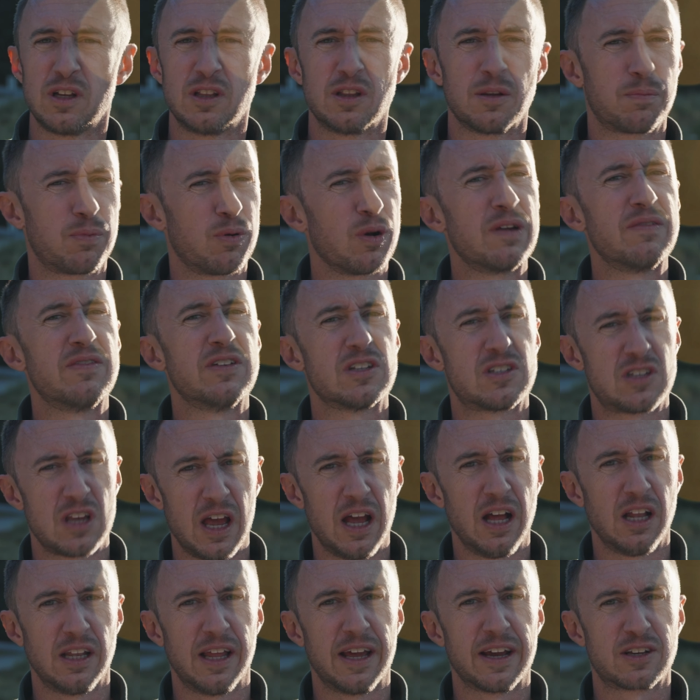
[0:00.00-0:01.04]
and the previous
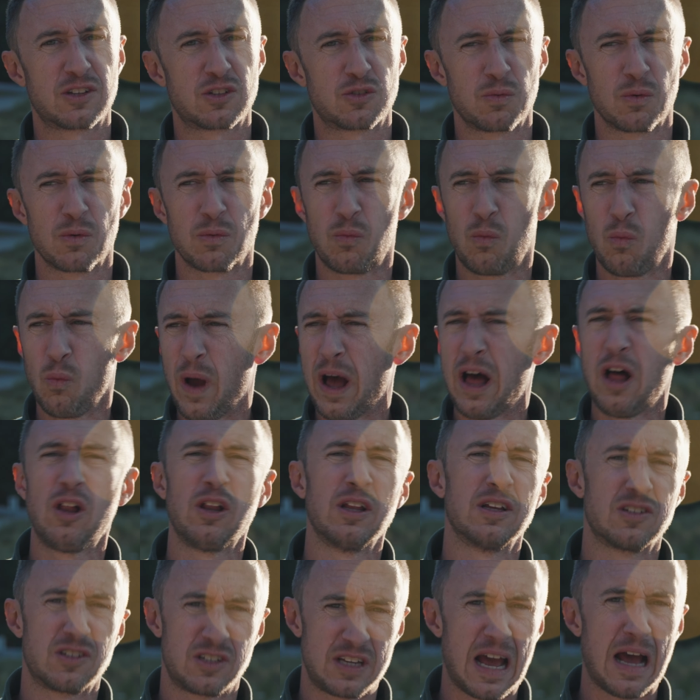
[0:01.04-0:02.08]
LX were
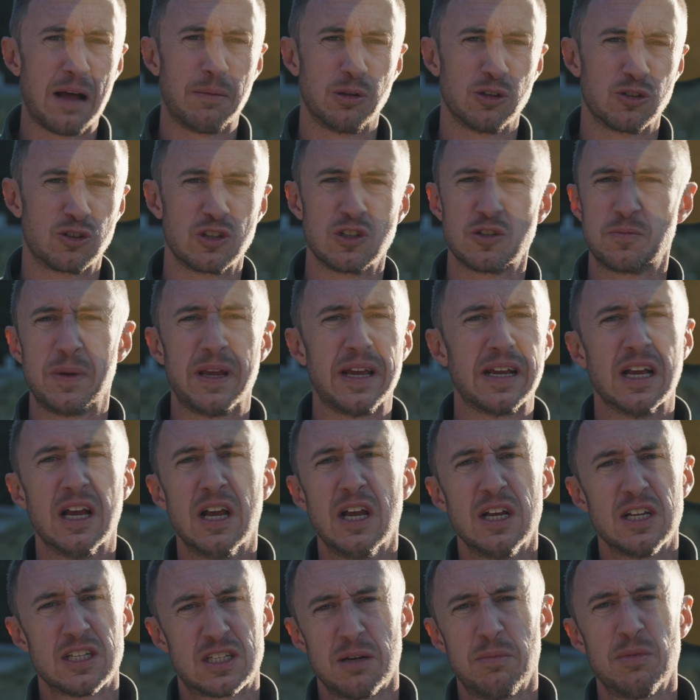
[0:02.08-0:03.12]
well established as being
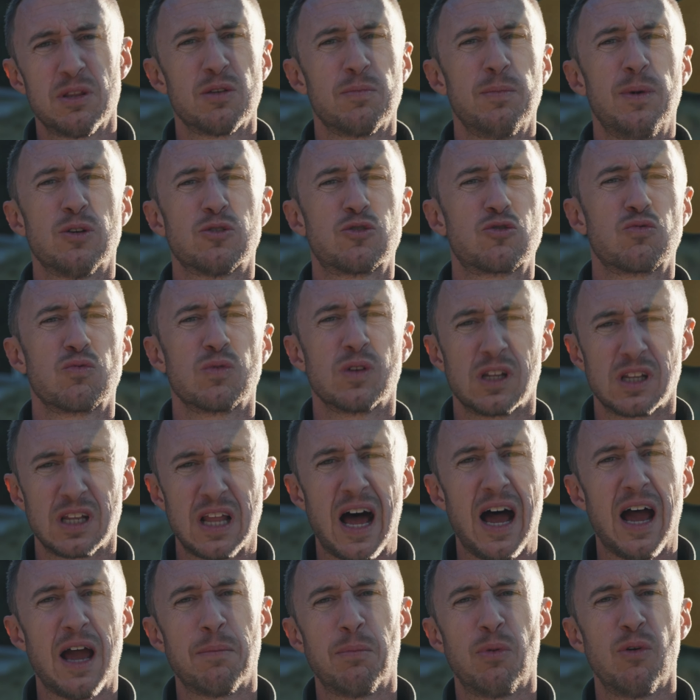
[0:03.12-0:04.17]
some of the most
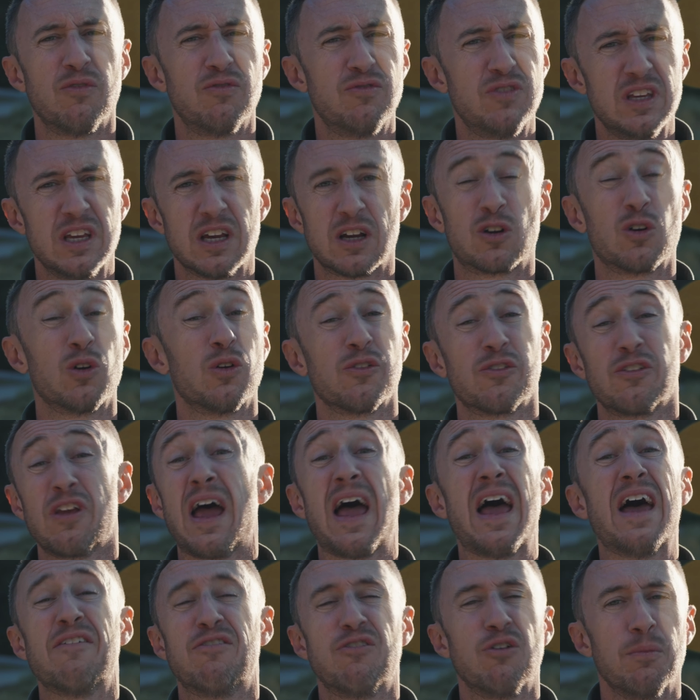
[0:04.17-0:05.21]
reliable vehicles
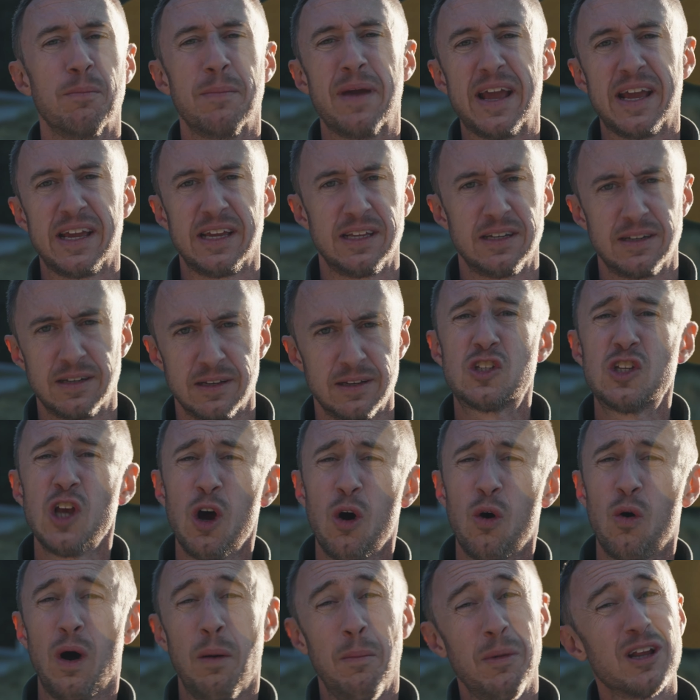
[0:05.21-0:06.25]
ever made.
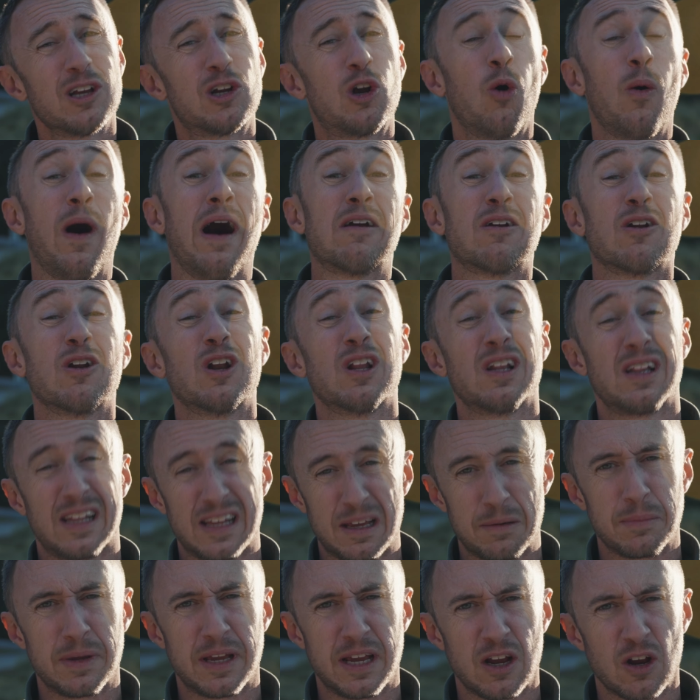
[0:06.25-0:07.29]
So I'm going to go out on a
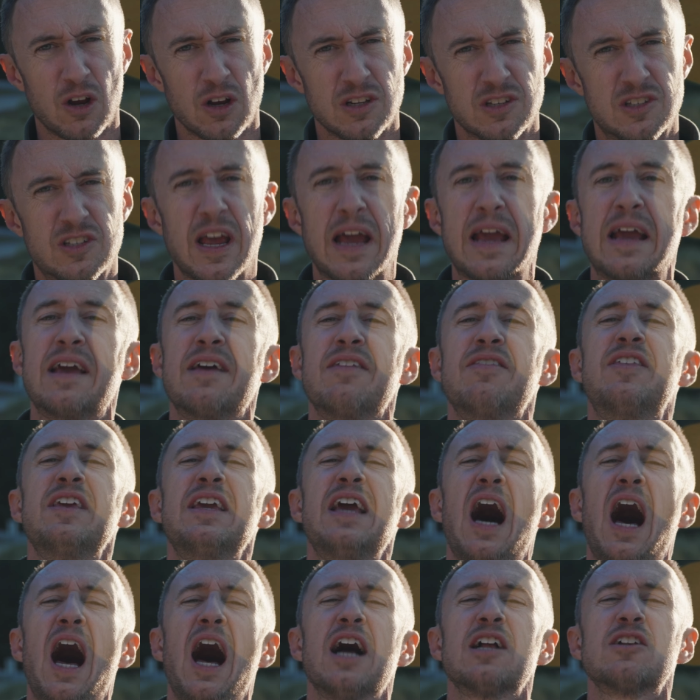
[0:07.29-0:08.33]
limb here and say
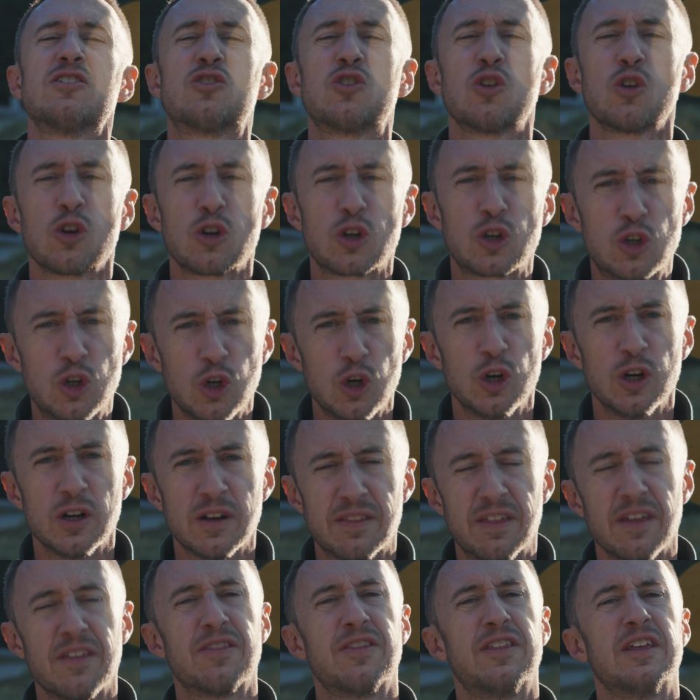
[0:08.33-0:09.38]
the odds are
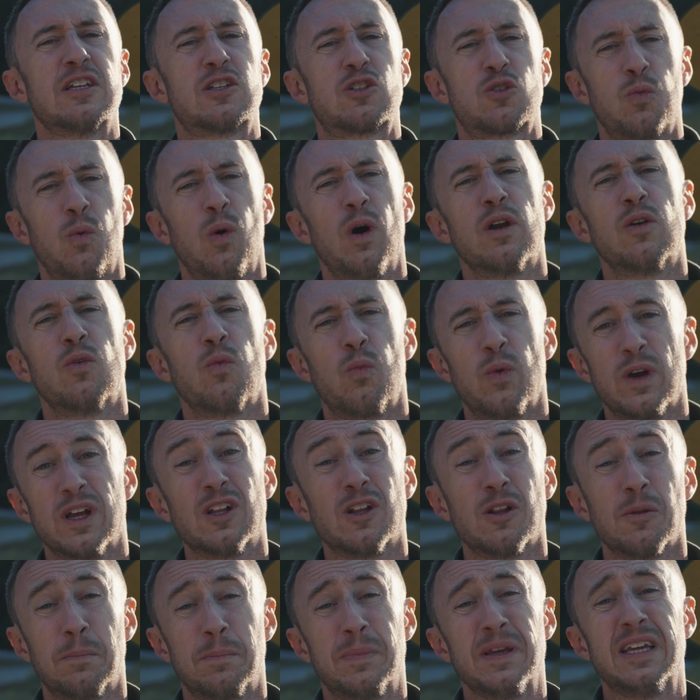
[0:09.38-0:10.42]
good that this one
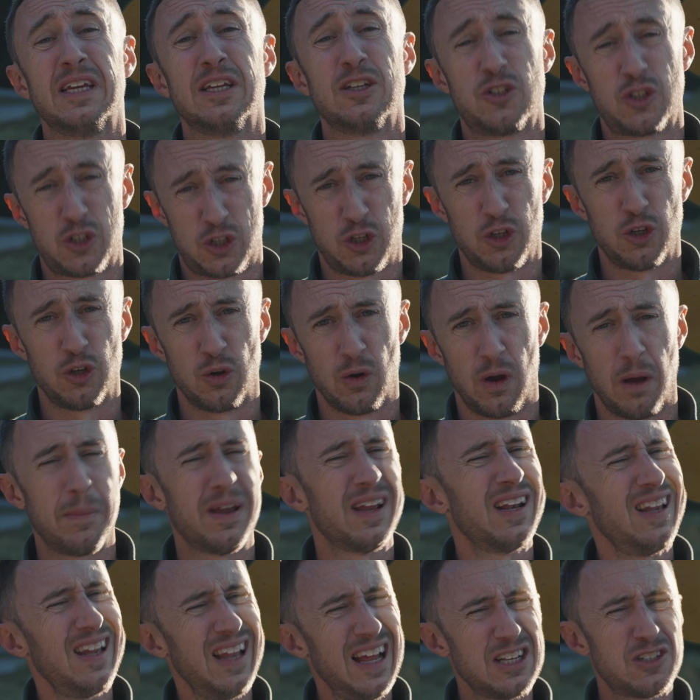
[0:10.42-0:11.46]
will be too. I
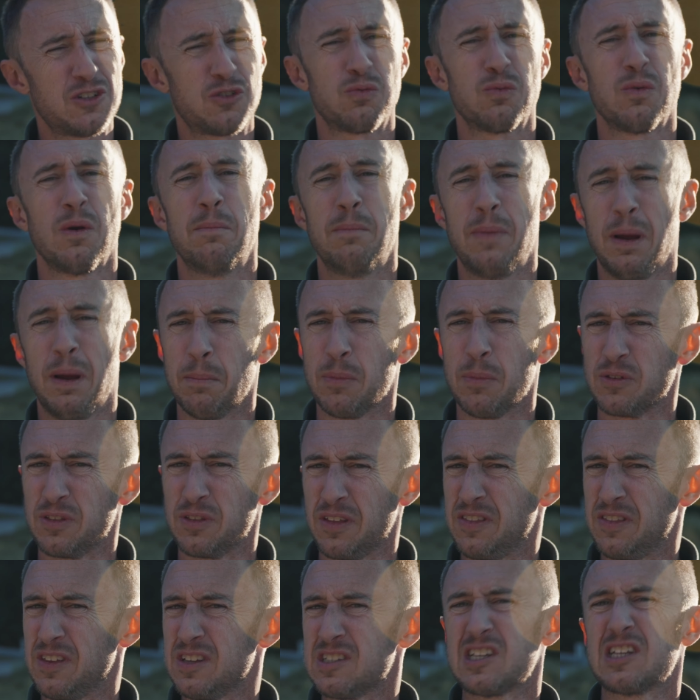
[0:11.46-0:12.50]
mean, let's remember
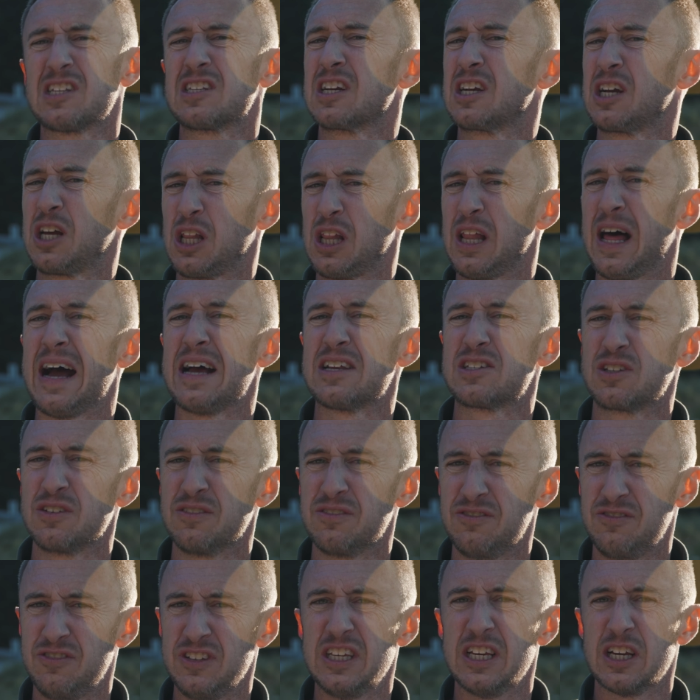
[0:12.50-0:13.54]
that this is a class of
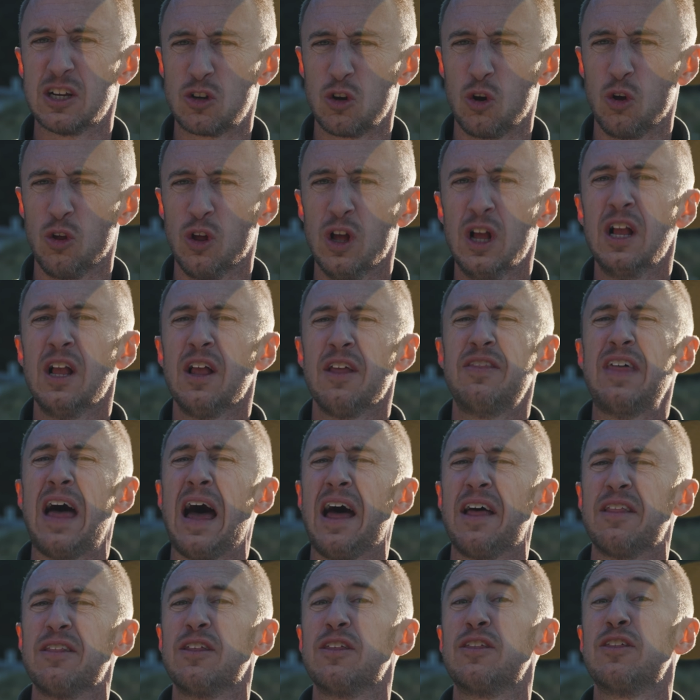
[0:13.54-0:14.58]
vehicle
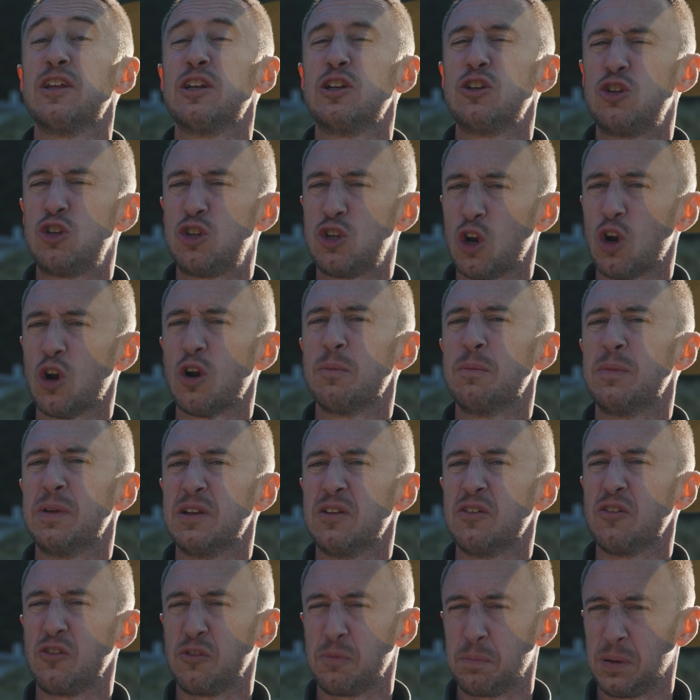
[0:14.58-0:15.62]
that the Germans